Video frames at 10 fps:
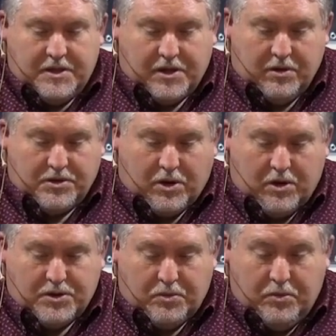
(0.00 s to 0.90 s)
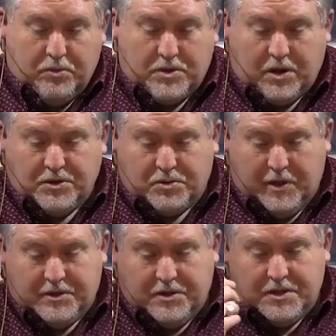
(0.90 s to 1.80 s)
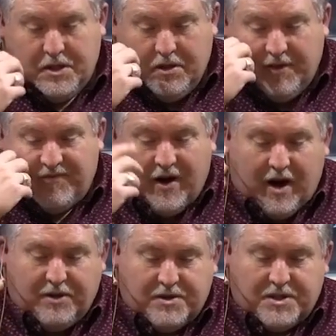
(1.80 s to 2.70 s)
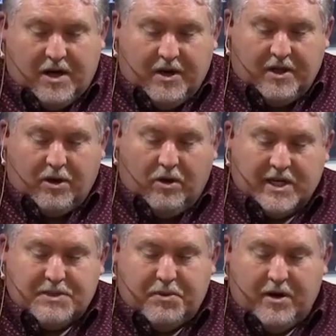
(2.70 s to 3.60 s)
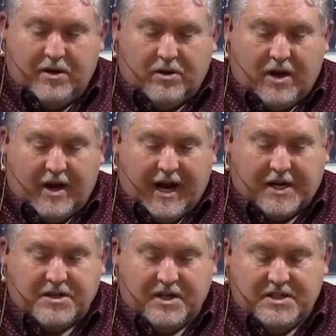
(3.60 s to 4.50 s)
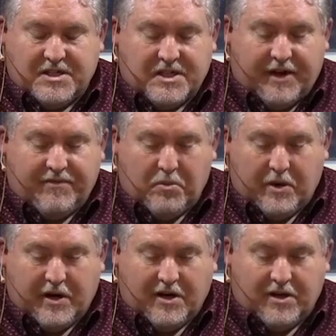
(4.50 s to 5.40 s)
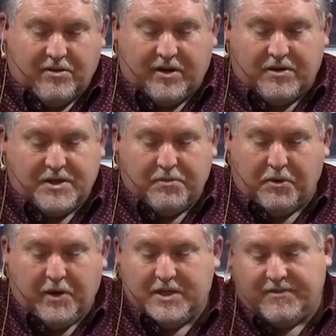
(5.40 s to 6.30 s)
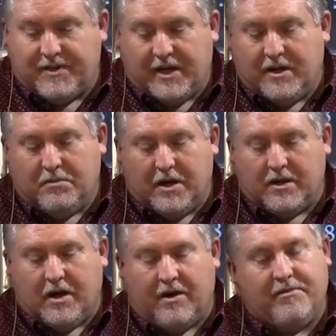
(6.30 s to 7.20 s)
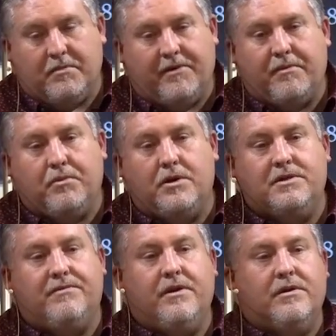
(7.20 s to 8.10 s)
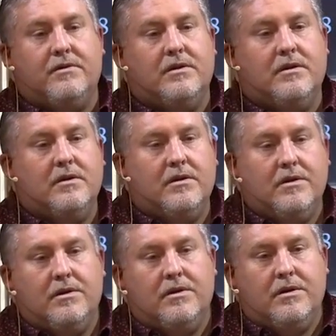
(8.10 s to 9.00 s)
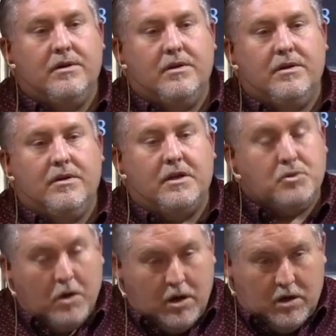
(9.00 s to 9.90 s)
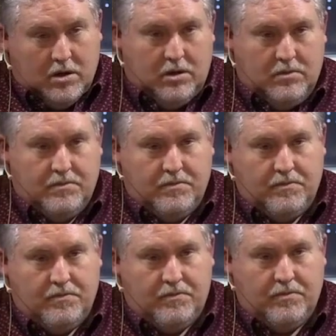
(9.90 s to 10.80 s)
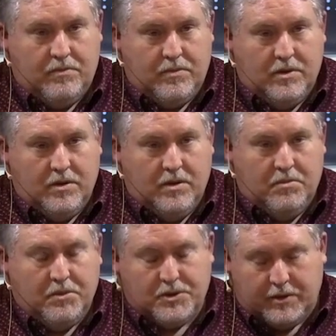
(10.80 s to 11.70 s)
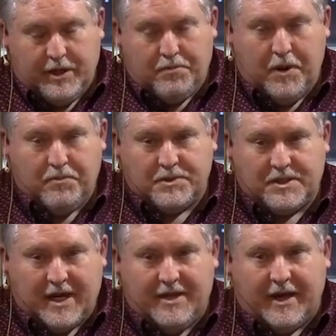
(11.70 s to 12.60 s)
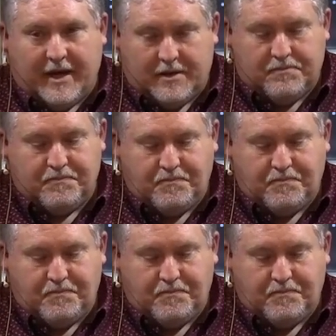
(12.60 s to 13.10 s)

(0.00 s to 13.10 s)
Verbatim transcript: Cyril Charles, Charles Richardson, the Father, Son, and the Holy Spirit are not actually distinct from one another. They're simply ways of thinking about God from different points of view. That's wrong but you'll hear people say that.